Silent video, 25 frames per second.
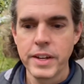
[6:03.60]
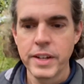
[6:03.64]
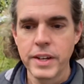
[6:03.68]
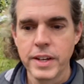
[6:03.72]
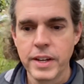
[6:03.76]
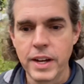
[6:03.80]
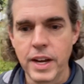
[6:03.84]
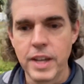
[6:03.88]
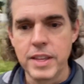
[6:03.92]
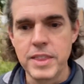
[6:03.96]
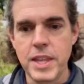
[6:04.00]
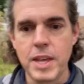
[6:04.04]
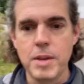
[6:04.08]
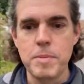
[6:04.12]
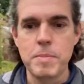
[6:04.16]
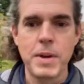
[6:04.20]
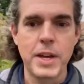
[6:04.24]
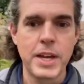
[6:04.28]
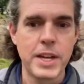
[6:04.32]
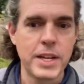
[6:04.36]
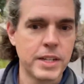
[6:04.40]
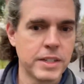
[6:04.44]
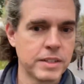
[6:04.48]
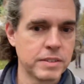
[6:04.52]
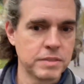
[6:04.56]
and they
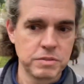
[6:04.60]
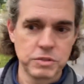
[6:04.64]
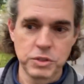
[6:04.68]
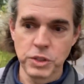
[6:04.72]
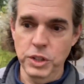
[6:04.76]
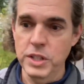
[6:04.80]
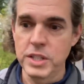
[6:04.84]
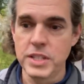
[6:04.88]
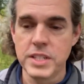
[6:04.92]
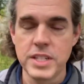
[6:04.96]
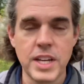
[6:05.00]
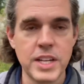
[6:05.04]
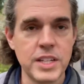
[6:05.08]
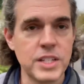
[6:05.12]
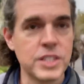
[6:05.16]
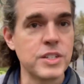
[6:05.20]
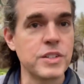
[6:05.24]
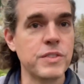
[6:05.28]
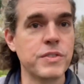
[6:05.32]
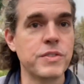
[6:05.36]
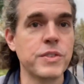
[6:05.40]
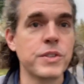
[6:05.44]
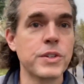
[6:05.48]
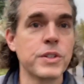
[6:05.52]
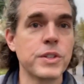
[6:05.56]
make really tasty
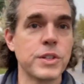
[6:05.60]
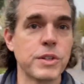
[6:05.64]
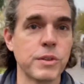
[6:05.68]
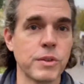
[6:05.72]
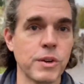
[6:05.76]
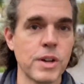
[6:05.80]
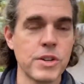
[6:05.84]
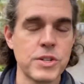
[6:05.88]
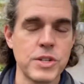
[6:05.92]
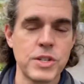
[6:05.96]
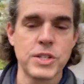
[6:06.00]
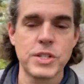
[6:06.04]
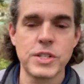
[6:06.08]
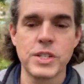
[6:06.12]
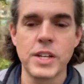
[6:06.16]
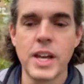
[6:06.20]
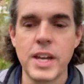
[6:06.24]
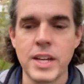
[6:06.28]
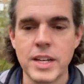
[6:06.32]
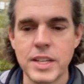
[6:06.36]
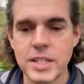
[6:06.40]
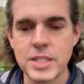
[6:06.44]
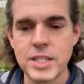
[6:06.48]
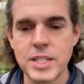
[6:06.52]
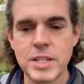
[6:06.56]
food that Russians
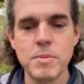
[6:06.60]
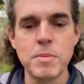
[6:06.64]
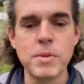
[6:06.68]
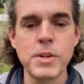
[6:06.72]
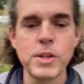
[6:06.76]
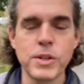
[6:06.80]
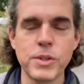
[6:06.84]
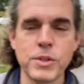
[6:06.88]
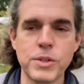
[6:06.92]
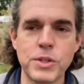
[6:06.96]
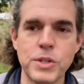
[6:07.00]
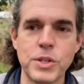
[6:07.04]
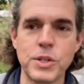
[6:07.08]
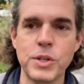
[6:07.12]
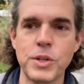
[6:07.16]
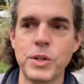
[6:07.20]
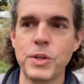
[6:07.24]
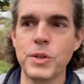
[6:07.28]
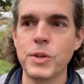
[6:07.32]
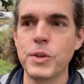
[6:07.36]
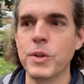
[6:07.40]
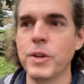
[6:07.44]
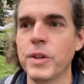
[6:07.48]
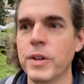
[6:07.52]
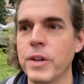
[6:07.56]
like, similar
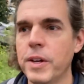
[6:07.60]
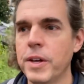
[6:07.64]
to